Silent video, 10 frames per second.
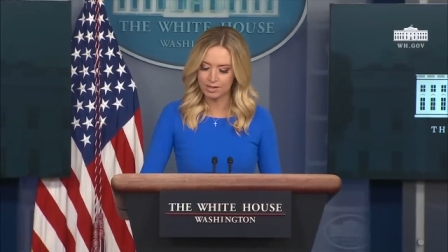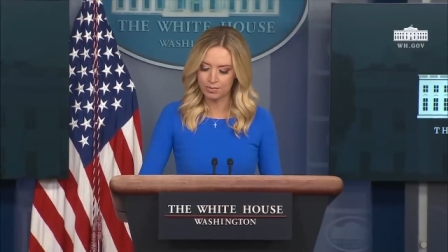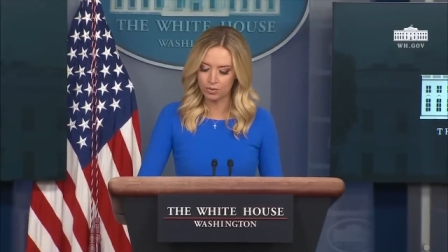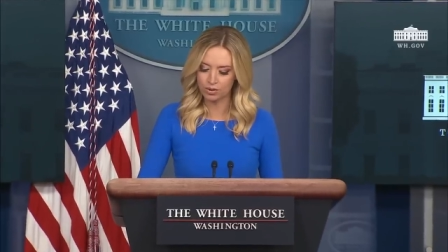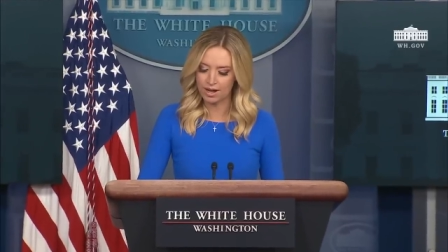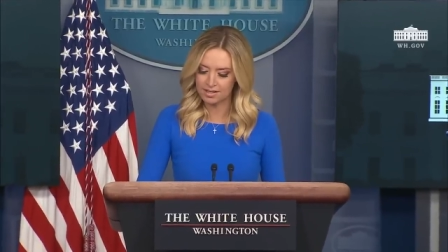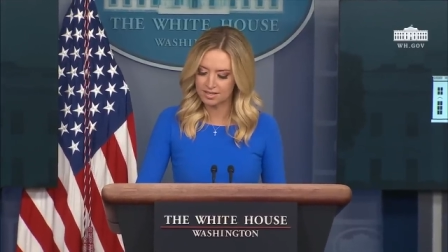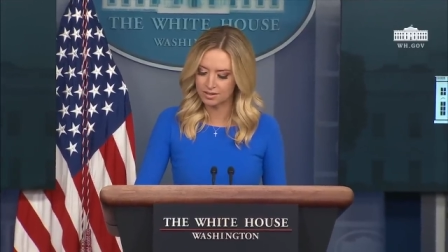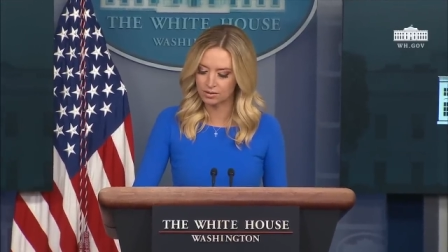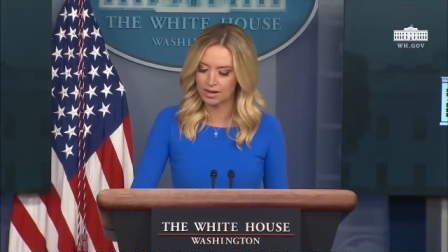people lost
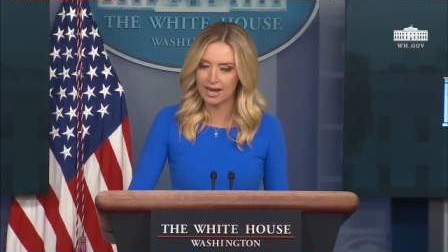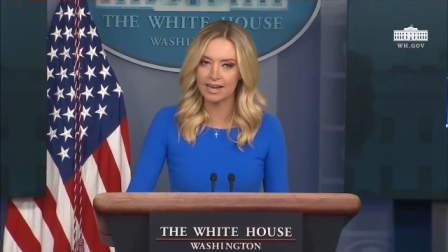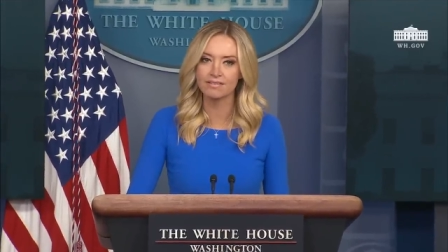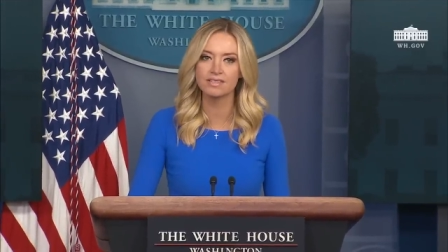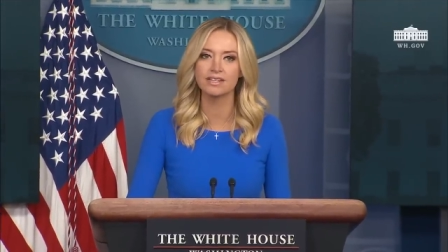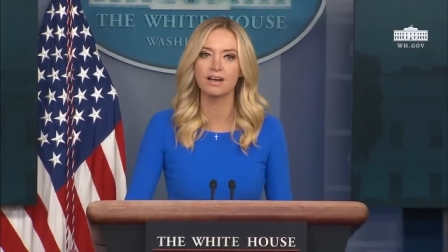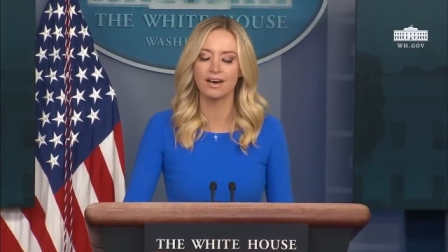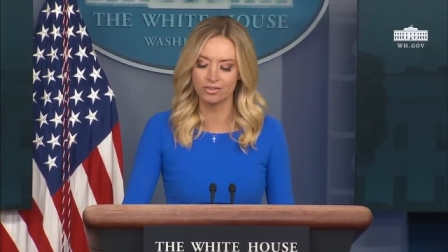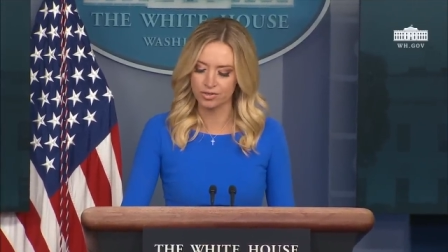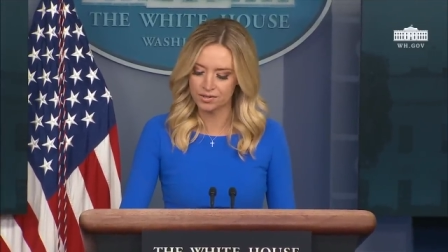their lives and
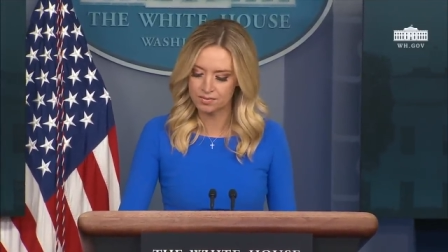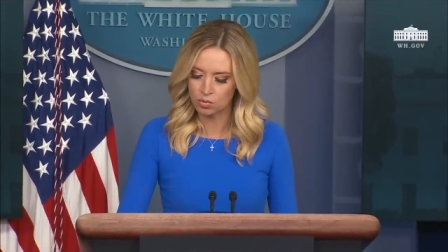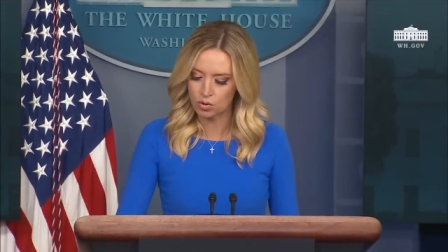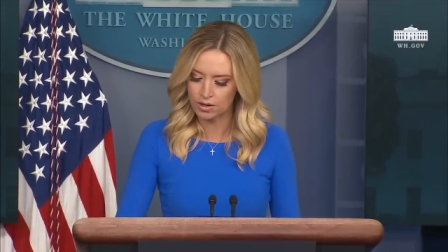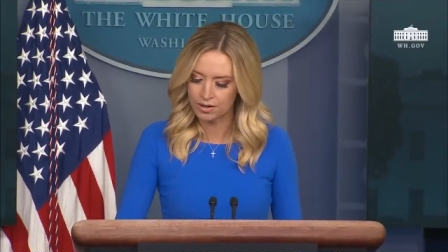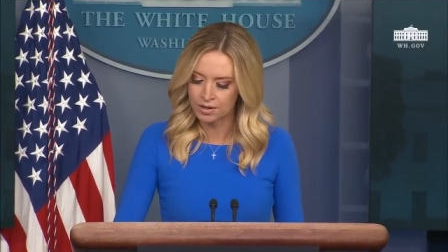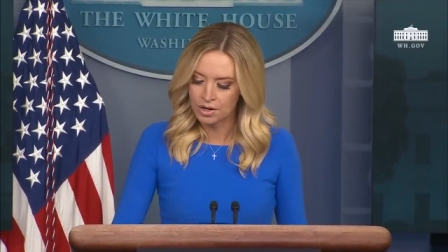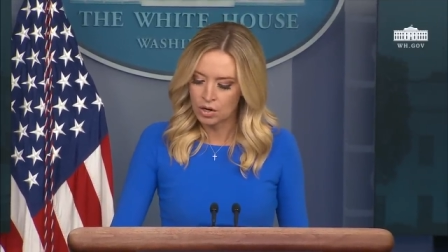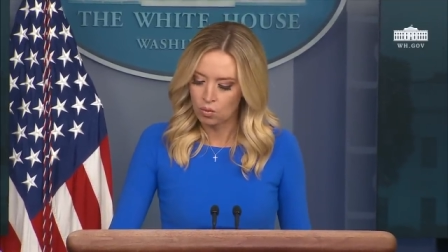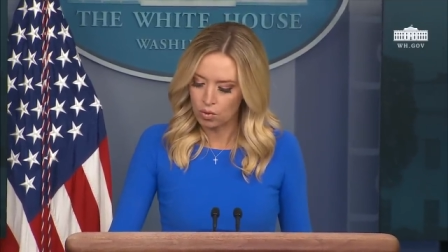hundreds more
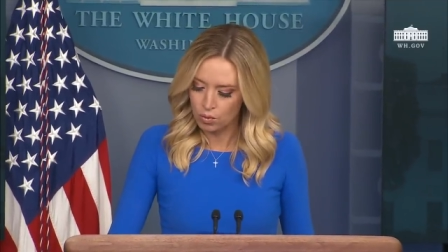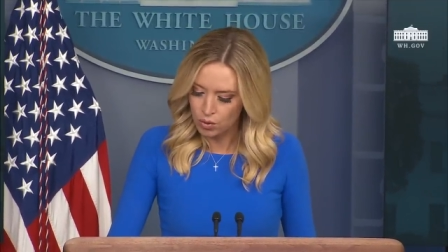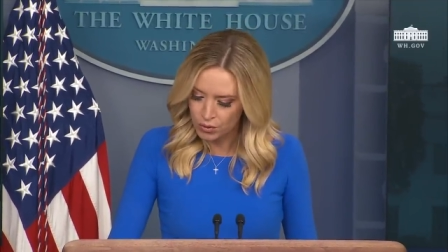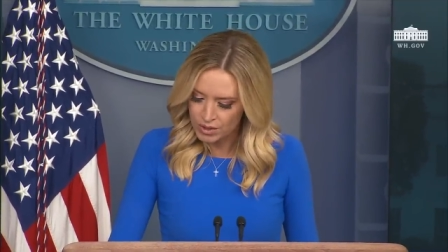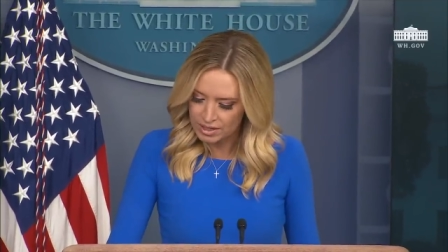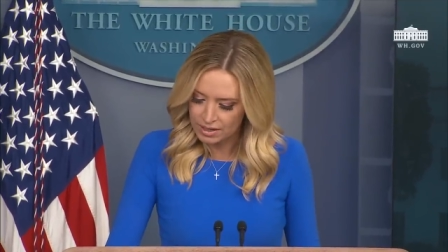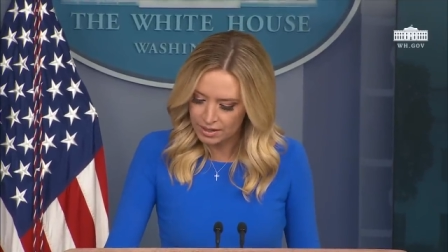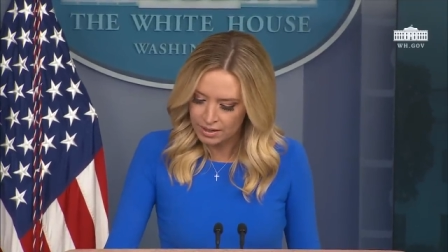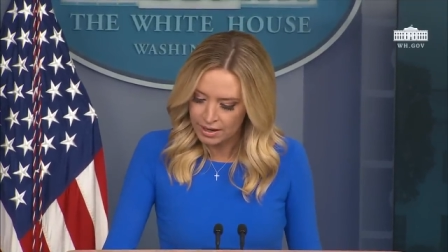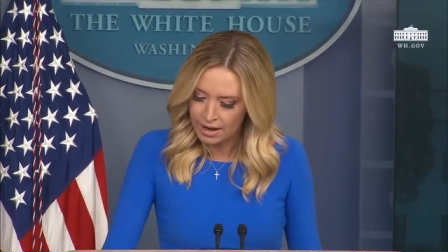were wounded
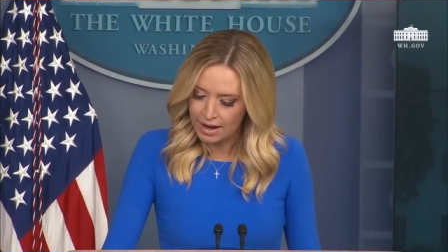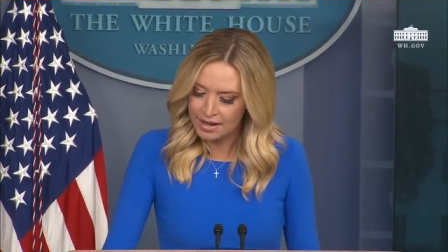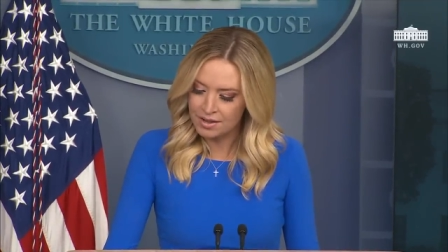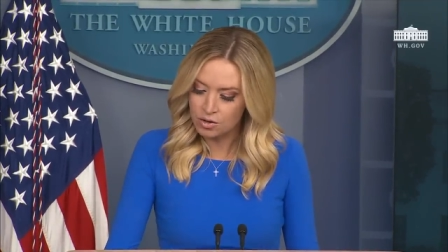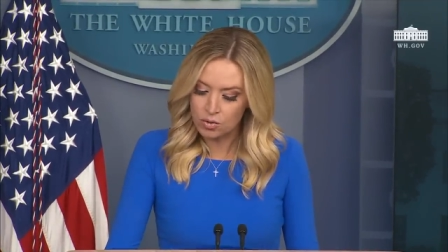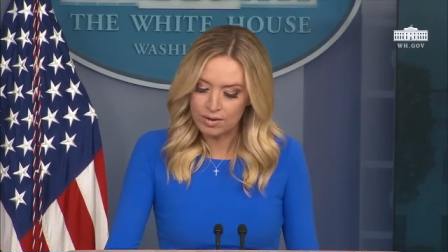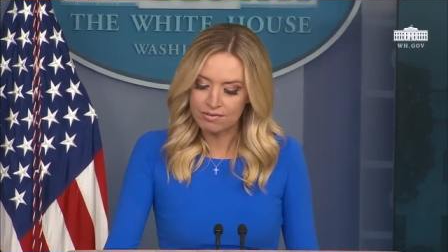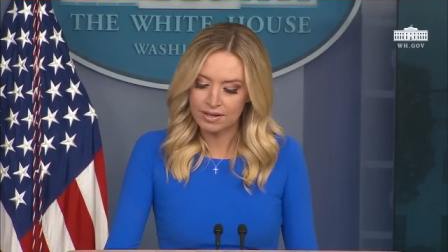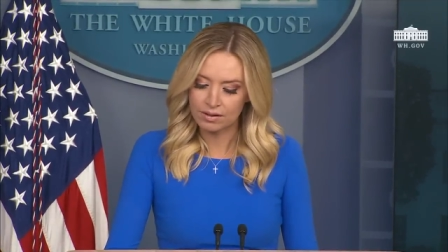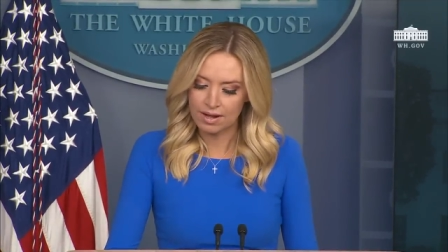in the
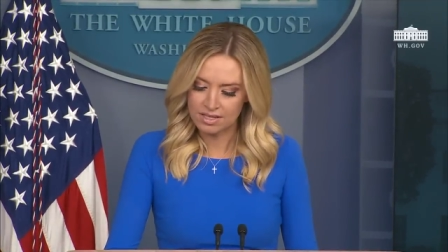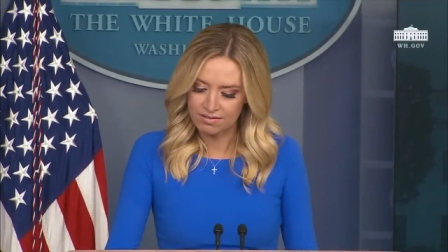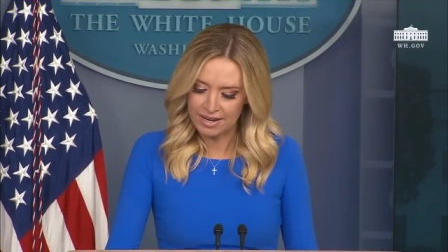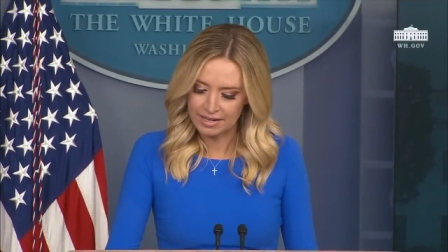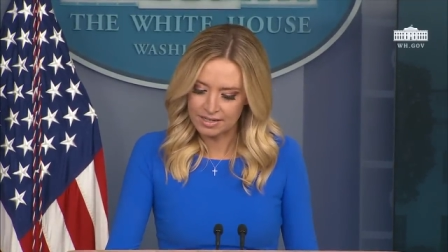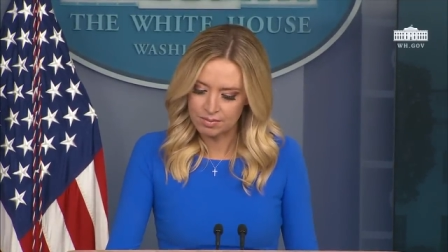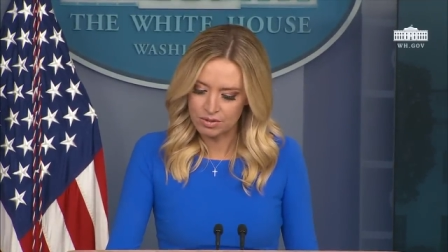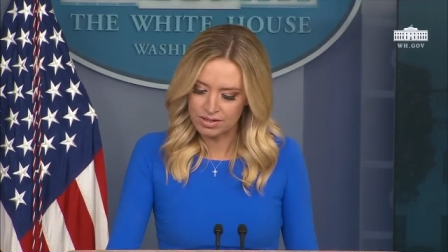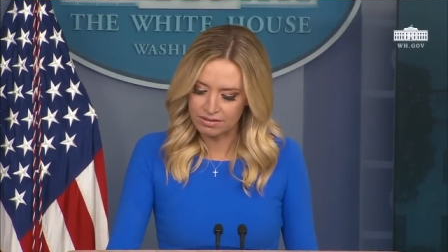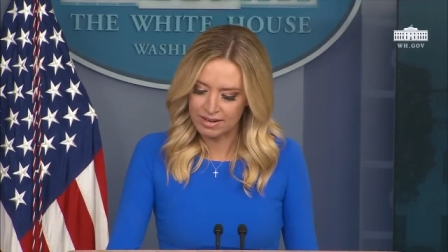horrific Las Vegas
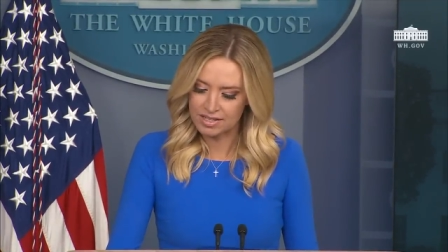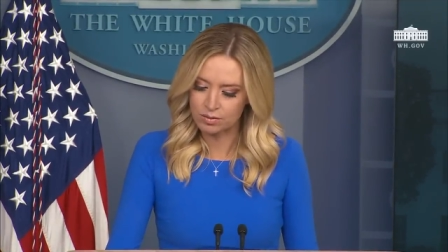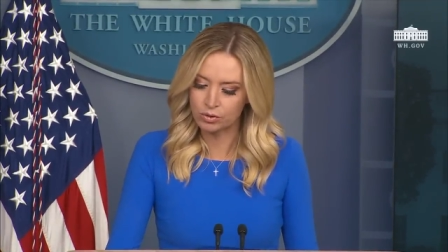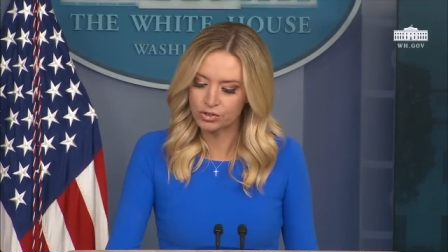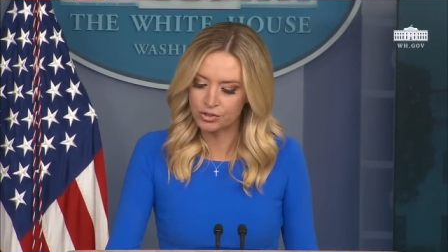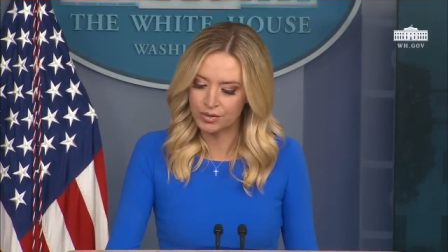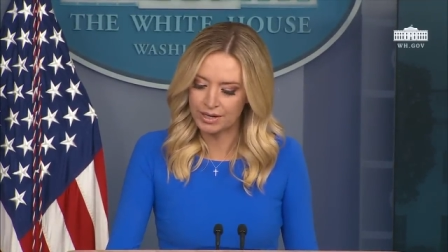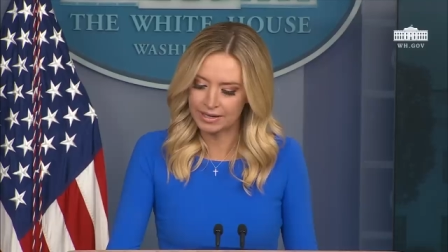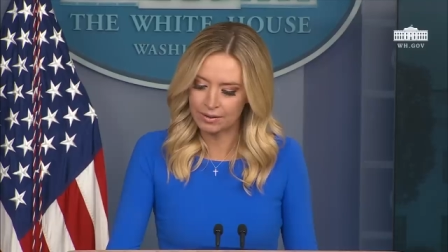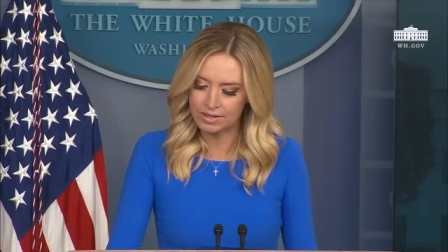Music Festival
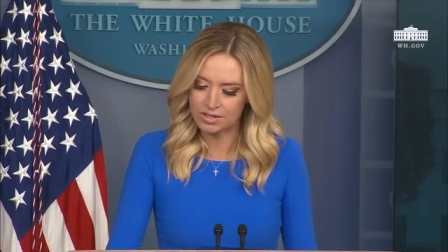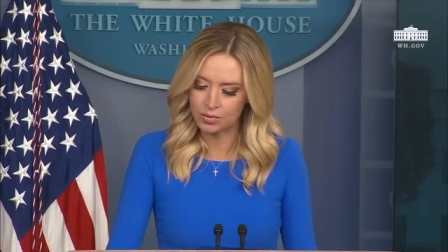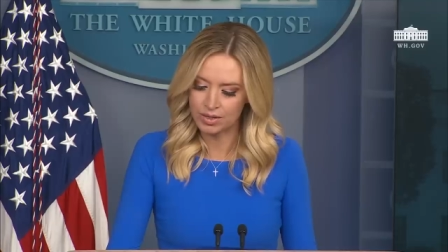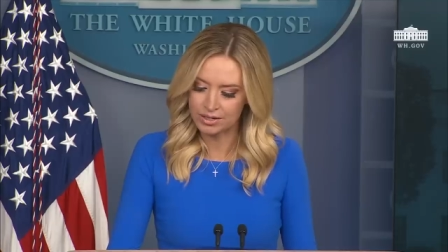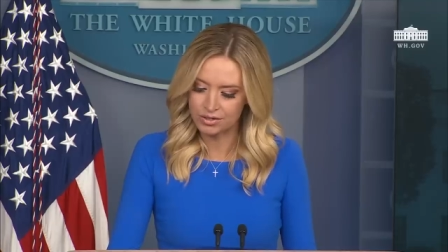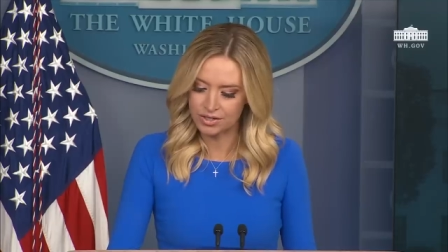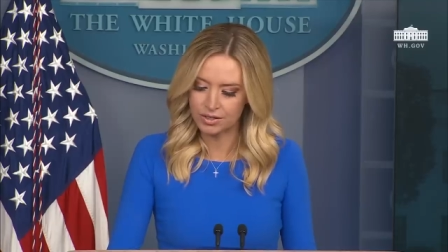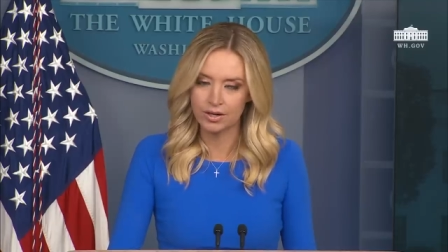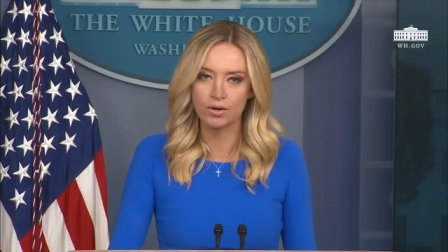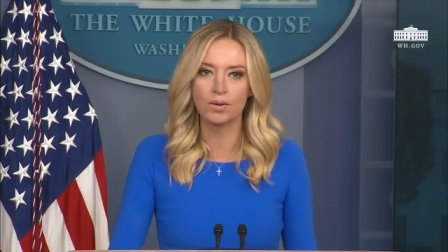shooting. That was three years
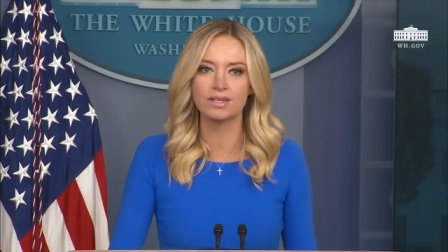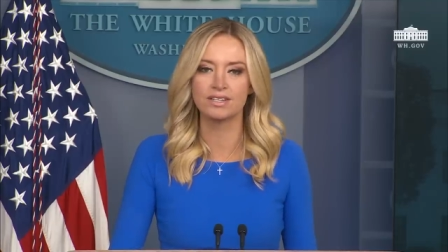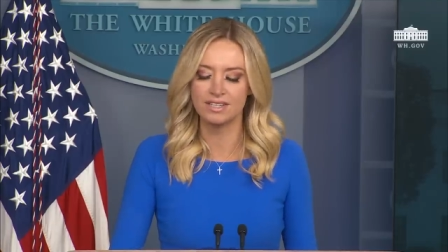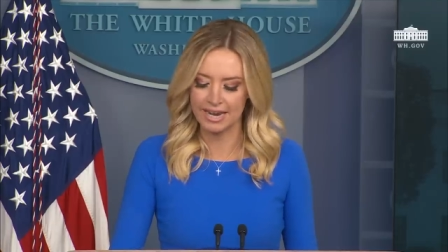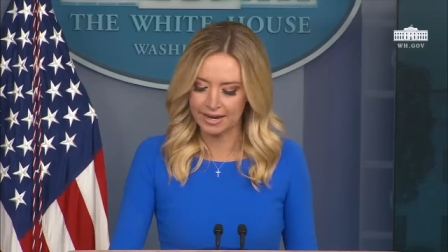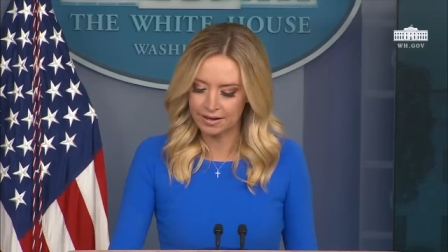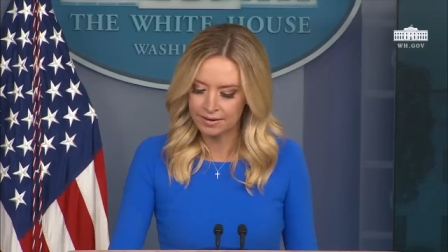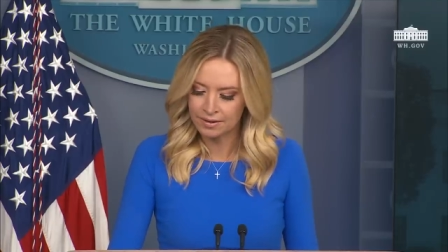ago today.